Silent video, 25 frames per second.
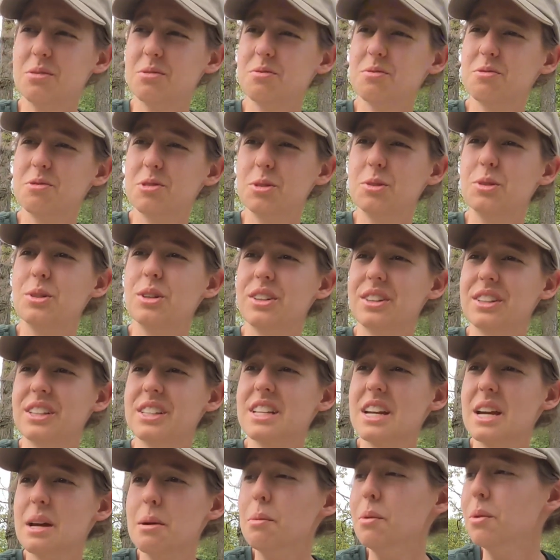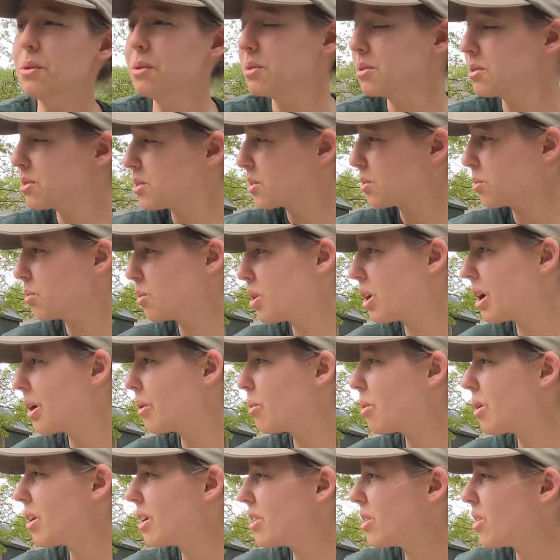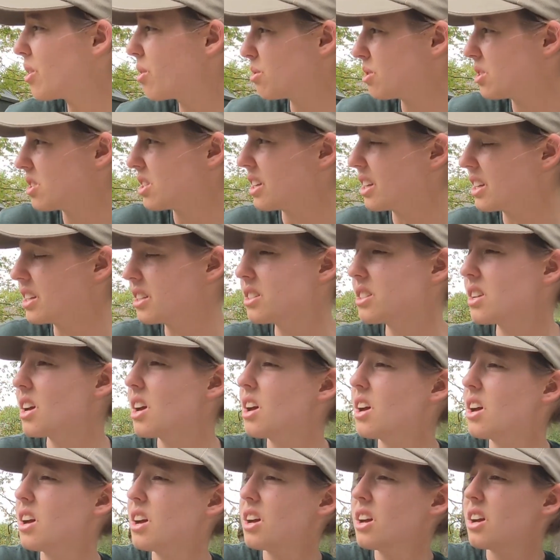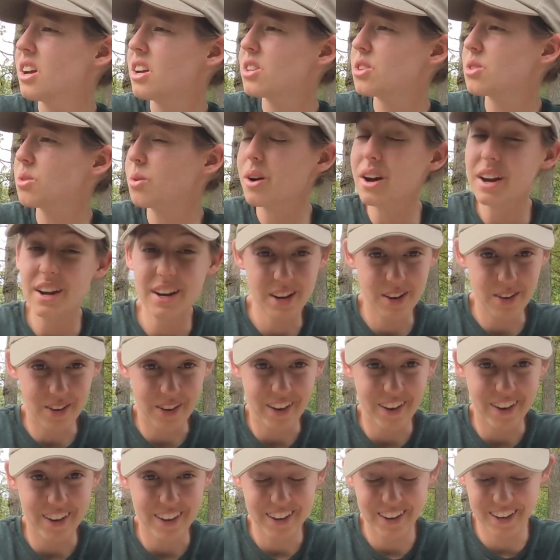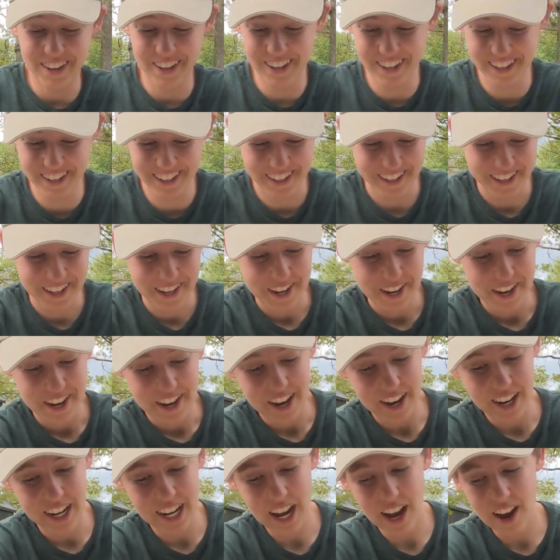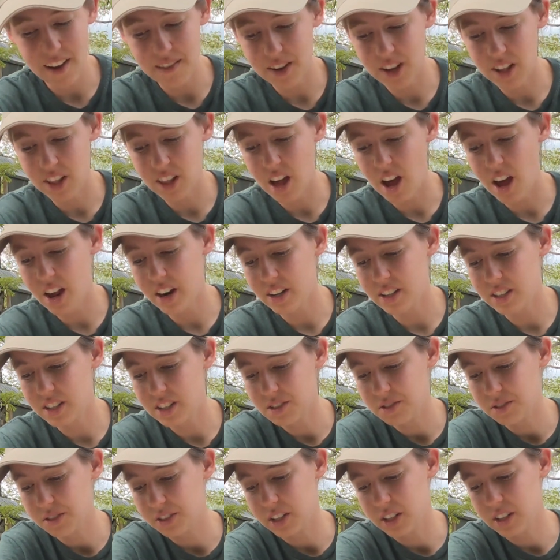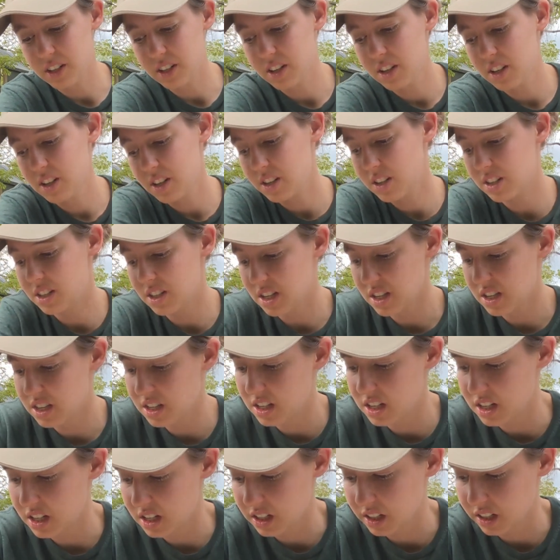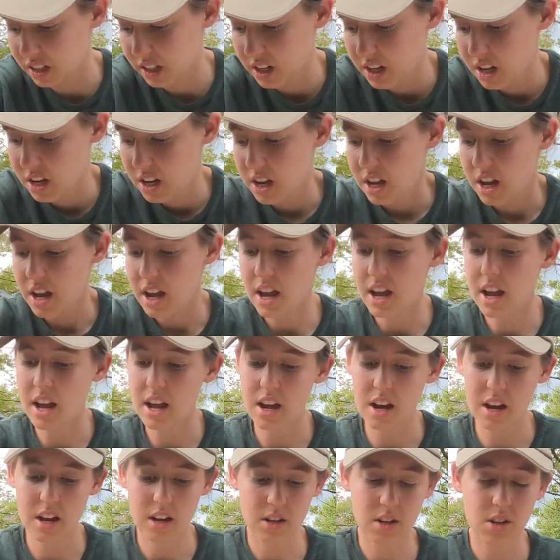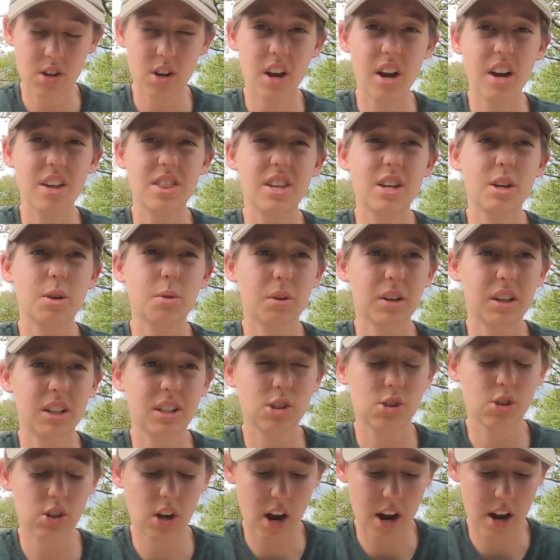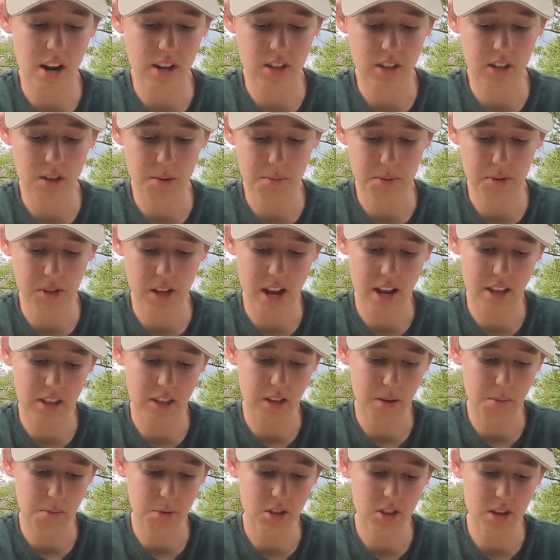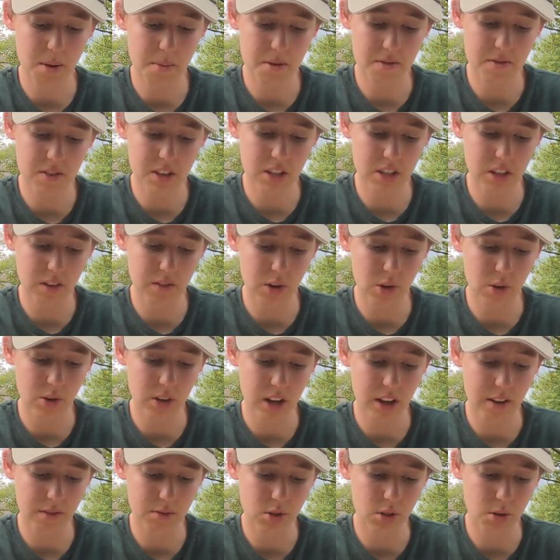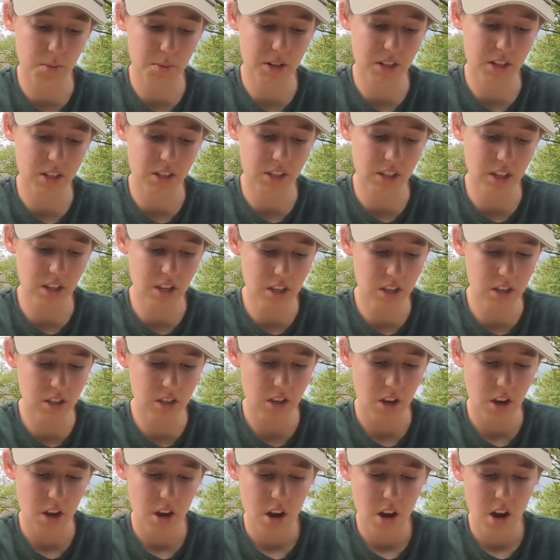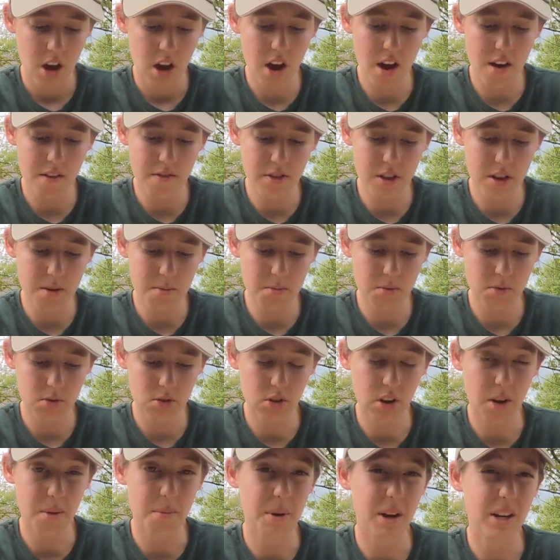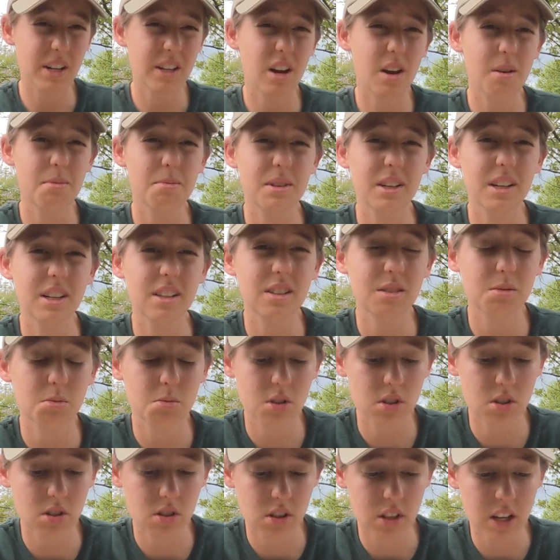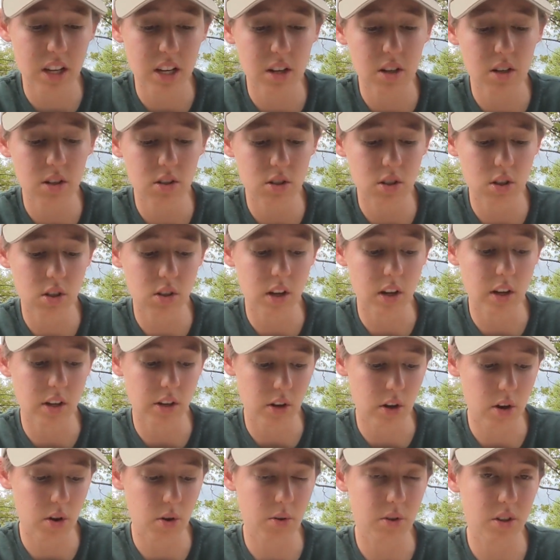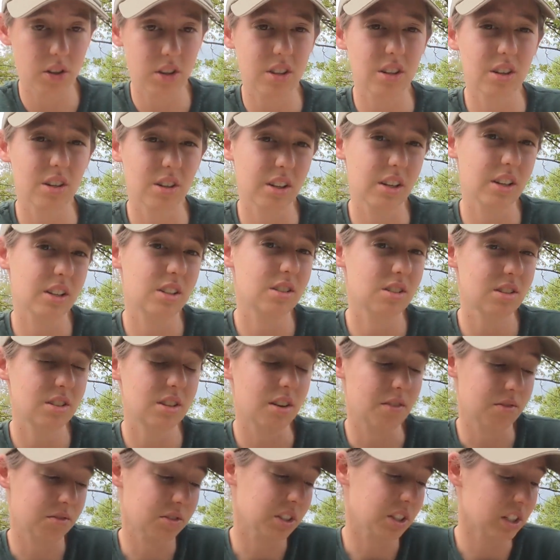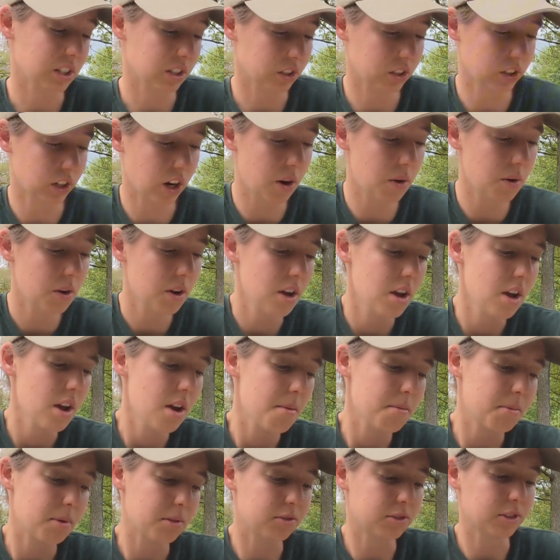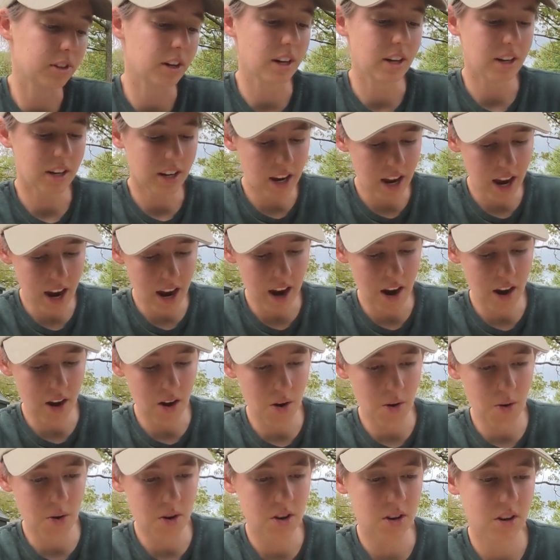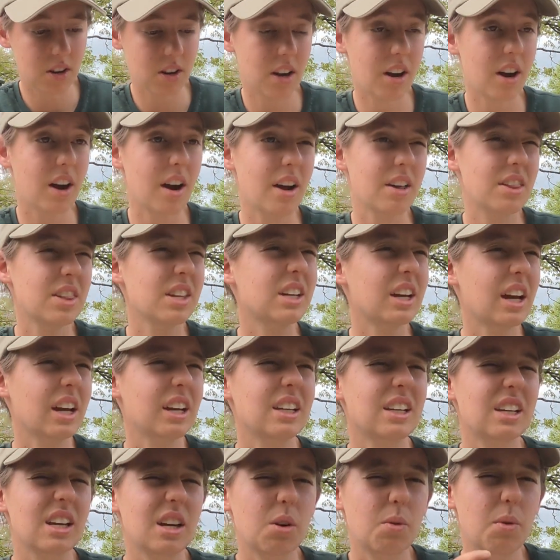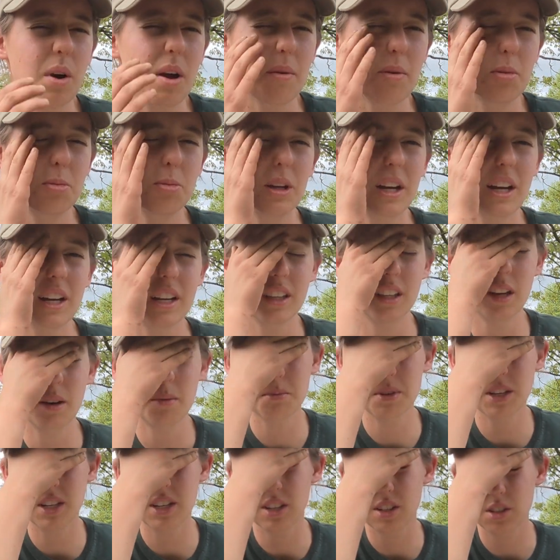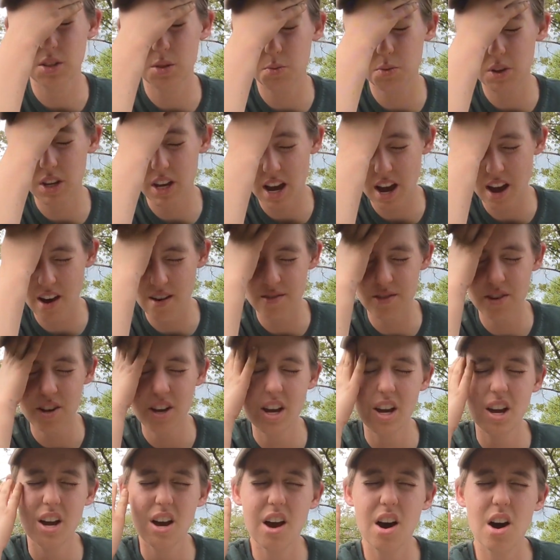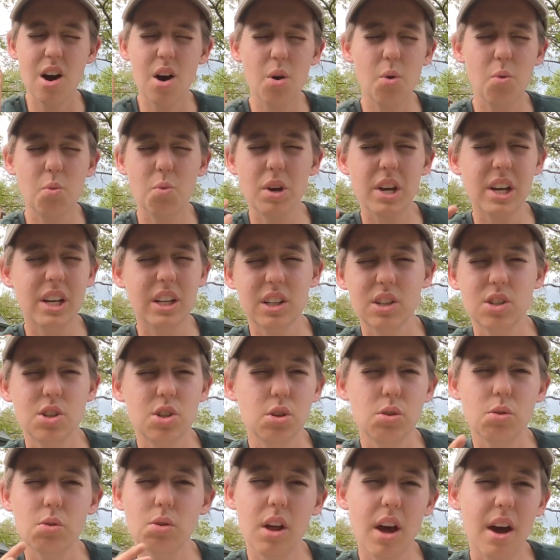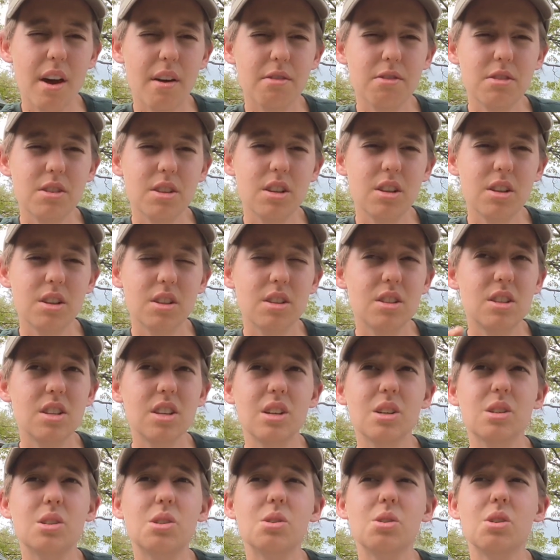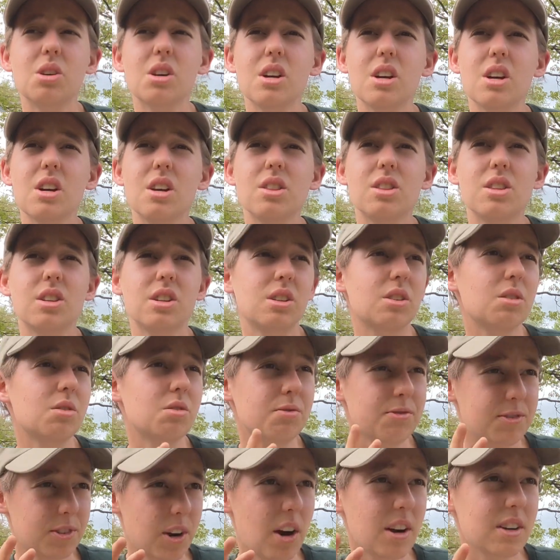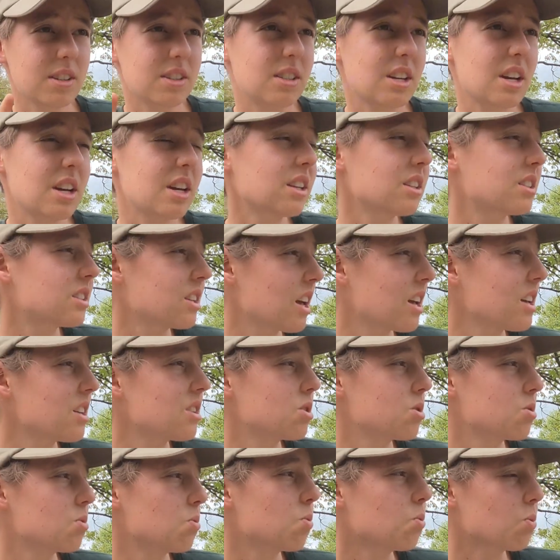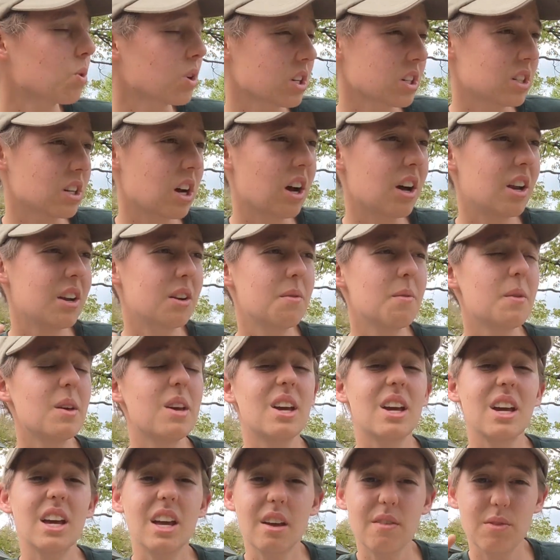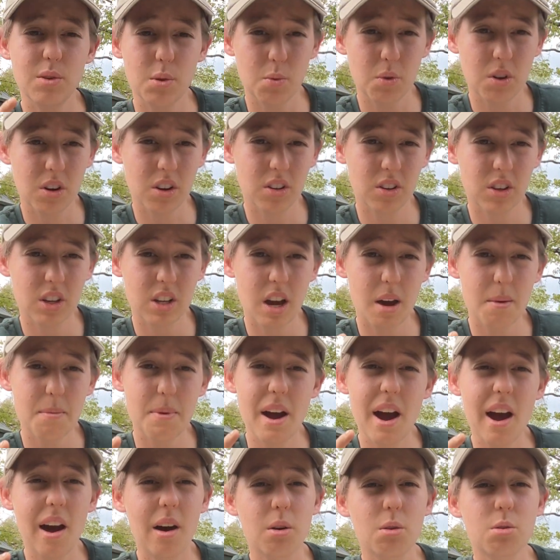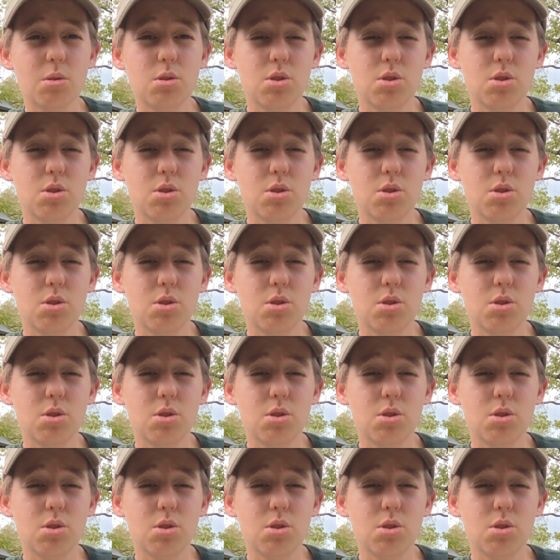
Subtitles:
food on the table. So one of those things. So anyway, we have a lot of different seeds here, and I think we're going to try to plant them. Some of these I've only have so many seeds of them, so I might not plant them till later, till I know that they're like definitely going to grow. But for right now, I think I can get away with planting them because we have a week or two left till the frost date says we're done. If you want to look up how